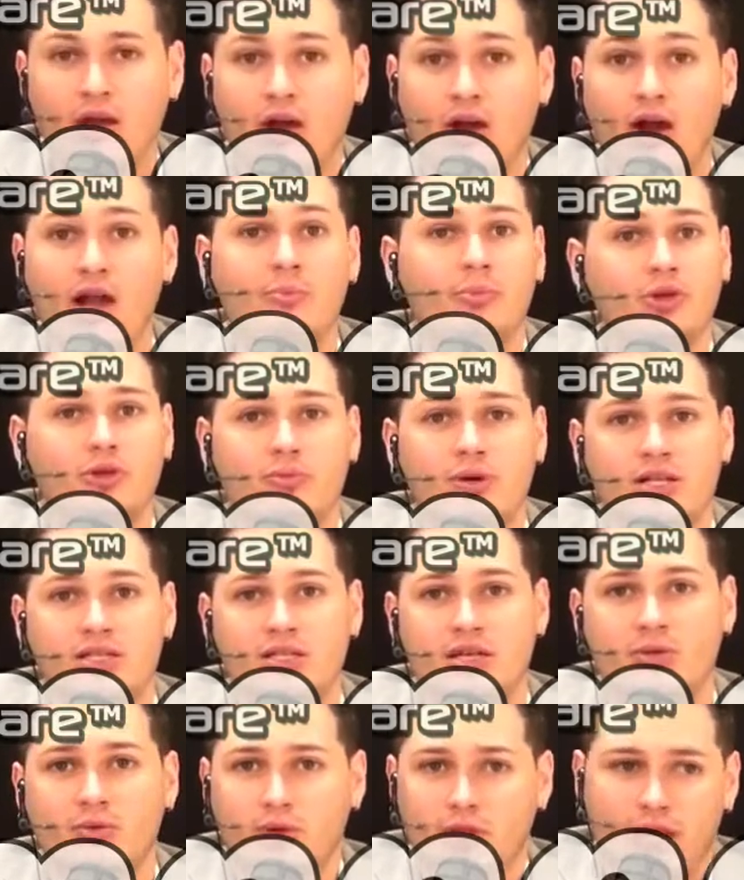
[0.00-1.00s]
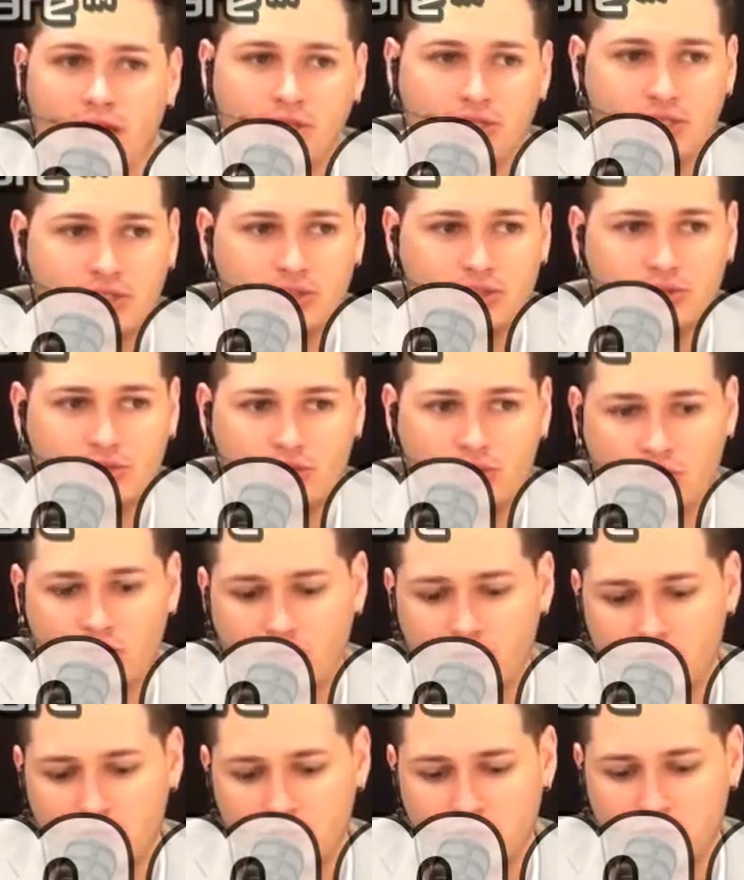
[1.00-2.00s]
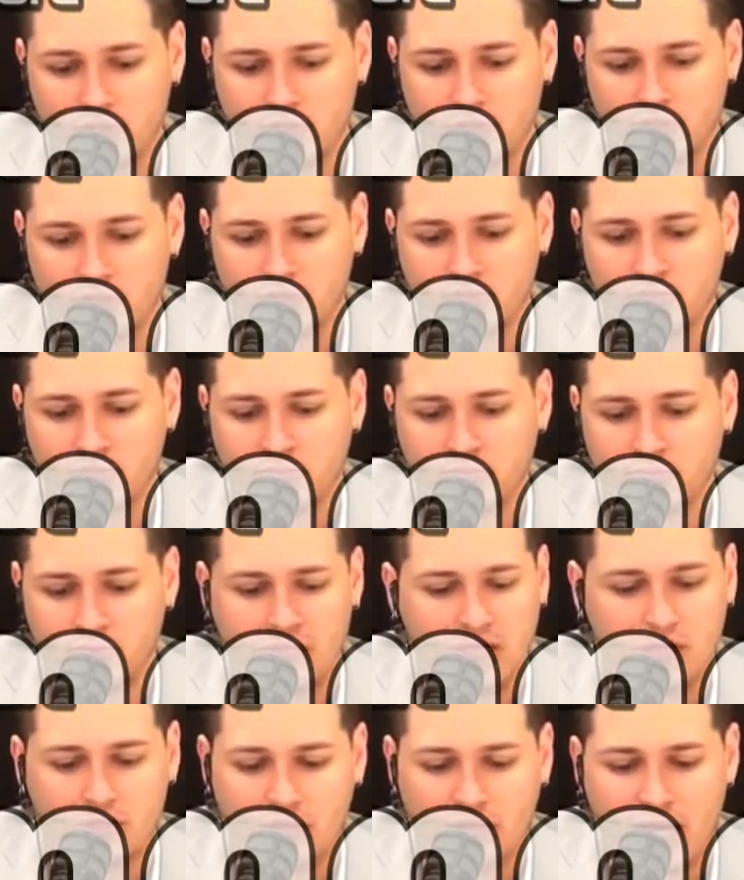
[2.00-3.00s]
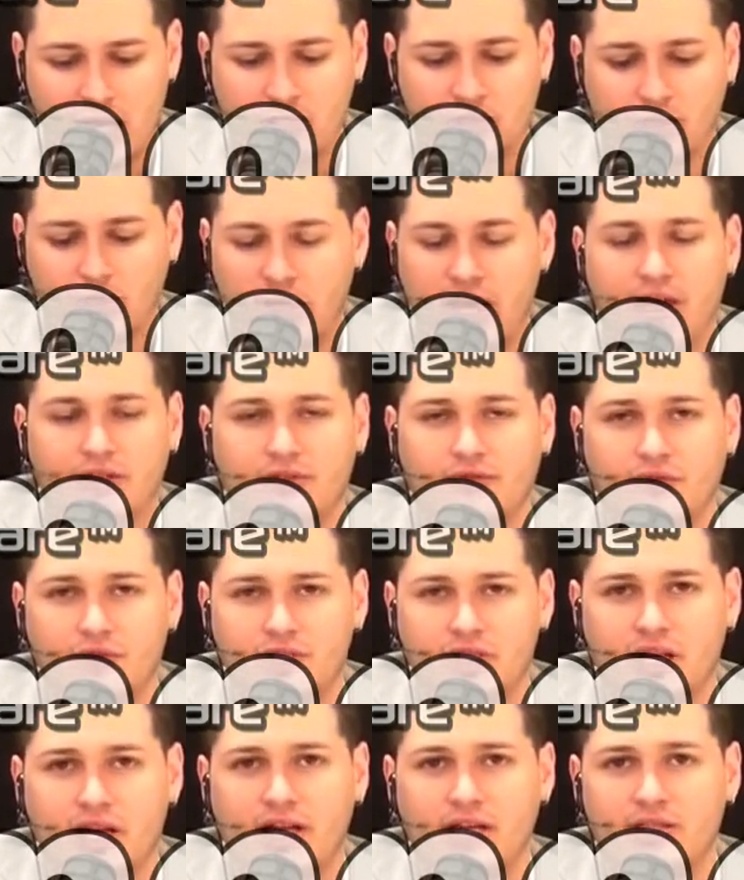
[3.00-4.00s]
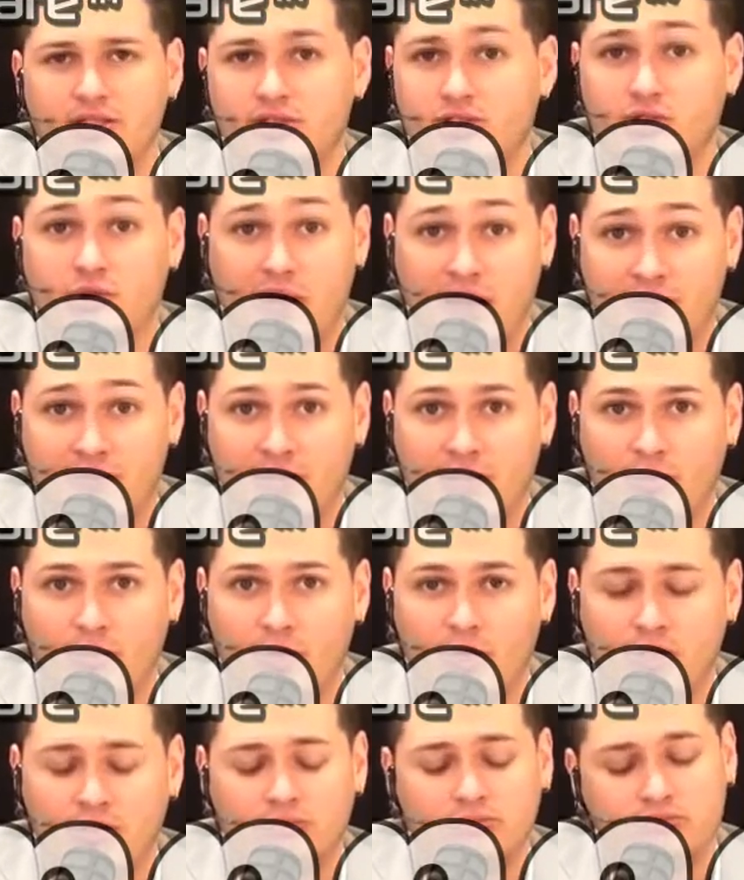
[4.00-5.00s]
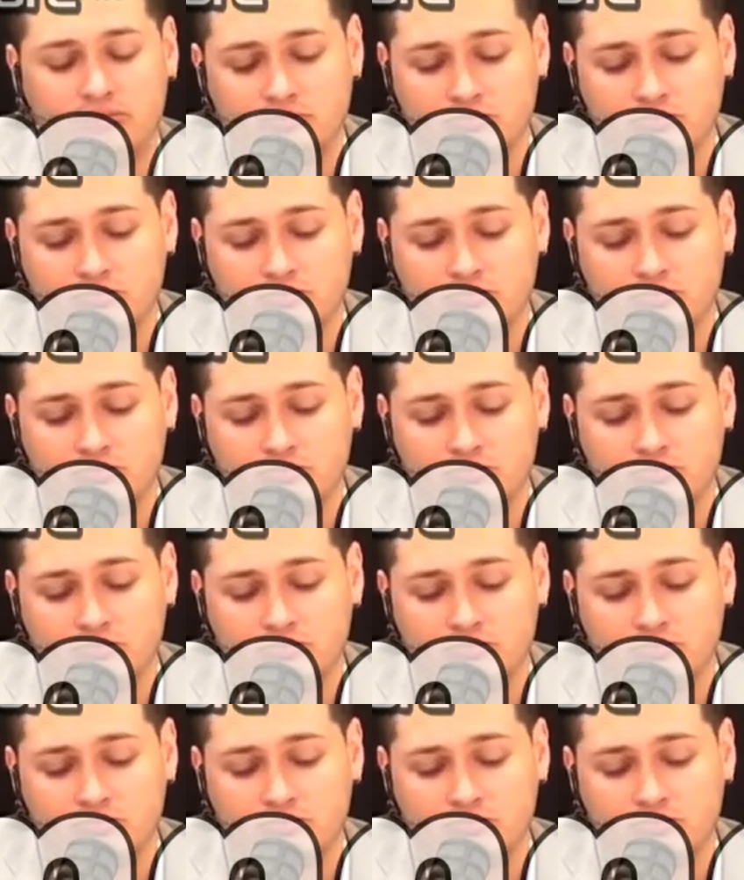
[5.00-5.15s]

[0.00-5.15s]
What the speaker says: All right, but you might say, well, that's, just the International Council for Science. Do you have any more?